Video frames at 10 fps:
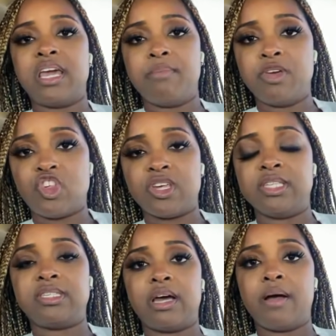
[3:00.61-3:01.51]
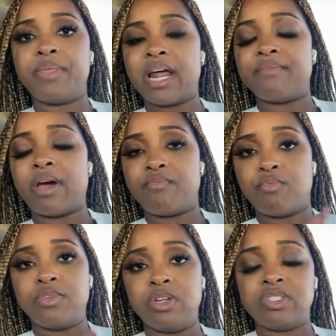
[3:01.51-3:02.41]
and images um, that I've,
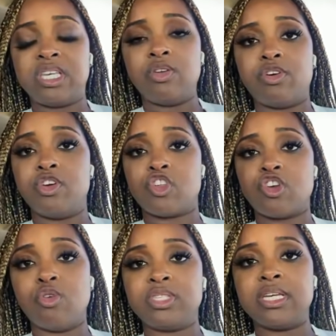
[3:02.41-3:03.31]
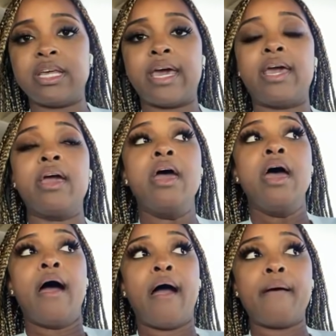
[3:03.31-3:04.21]
I've you know, seen on your show today.
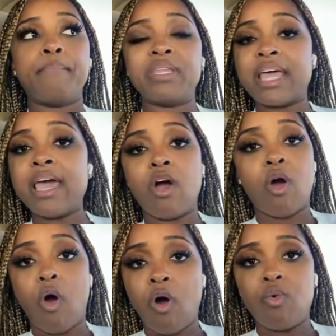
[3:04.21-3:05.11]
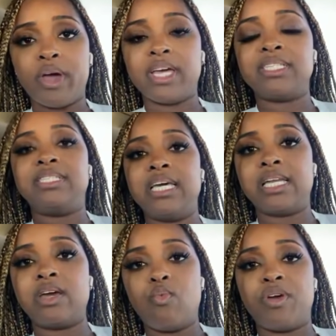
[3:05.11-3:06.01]
Um, but they are always
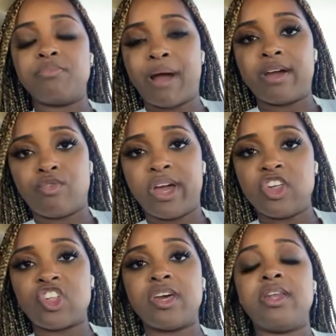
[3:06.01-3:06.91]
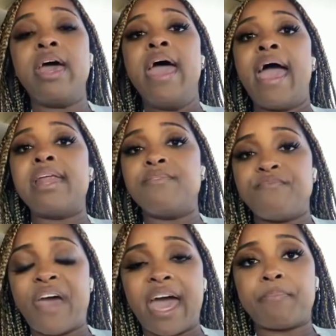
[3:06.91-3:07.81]
dealing with migration. And in
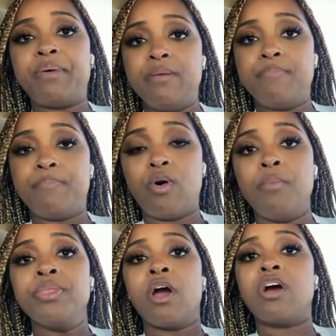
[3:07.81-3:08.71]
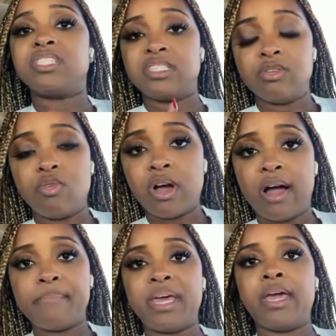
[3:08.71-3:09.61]
fact, people are still
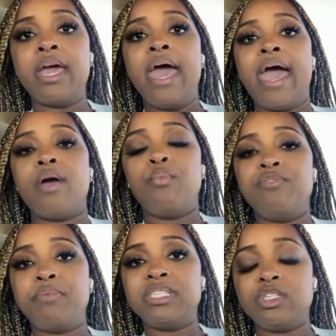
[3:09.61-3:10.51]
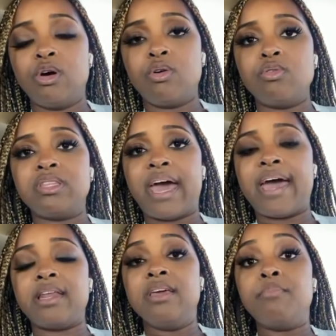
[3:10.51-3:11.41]
coming. And we've been told
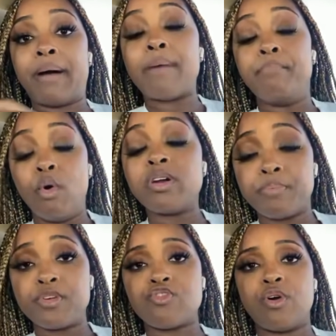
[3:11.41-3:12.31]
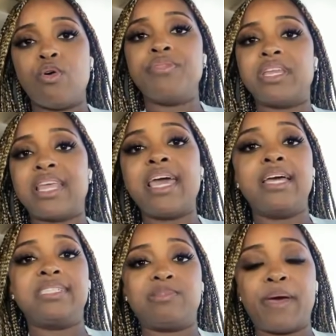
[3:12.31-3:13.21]
that by Border Patrol that they
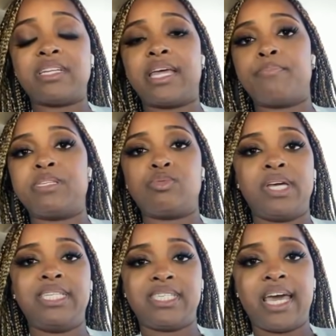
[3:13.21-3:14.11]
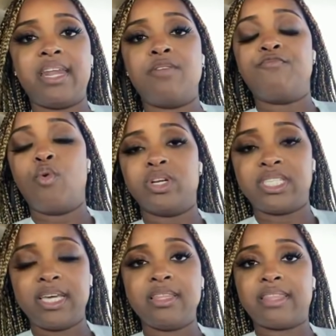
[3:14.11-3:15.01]
expect that between ten and
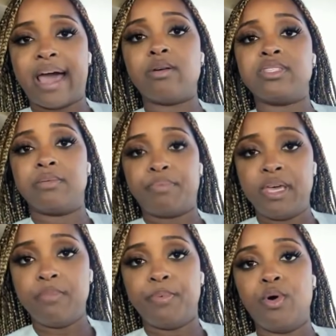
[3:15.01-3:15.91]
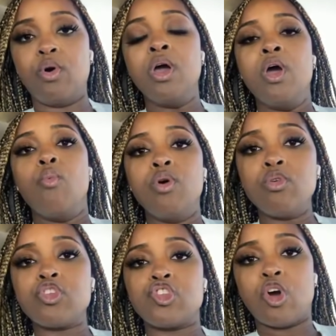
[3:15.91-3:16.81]
fourteen thousand people
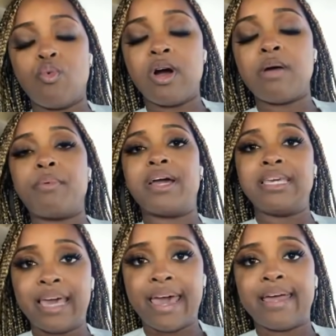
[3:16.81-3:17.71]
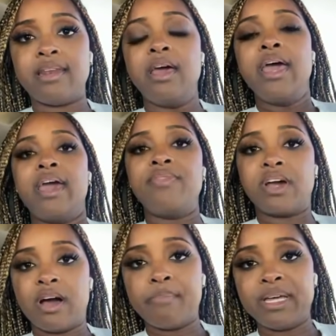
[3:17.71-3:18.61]
will show up again in
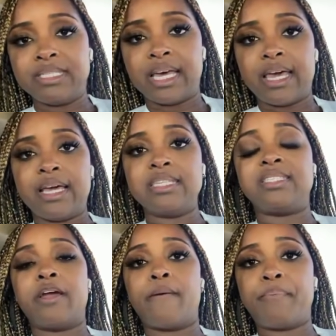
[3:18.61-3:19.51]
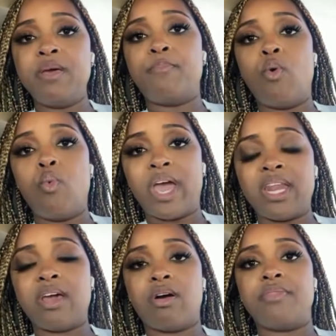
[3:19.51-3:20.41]
the coming days. There are people
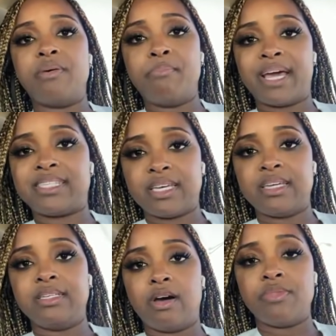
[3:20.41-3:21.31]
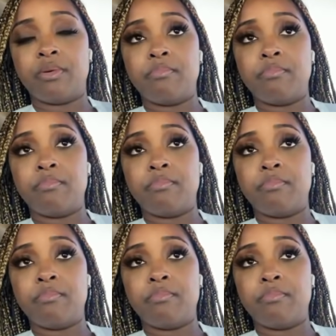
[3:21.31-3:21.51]
waiting on the Mexican, on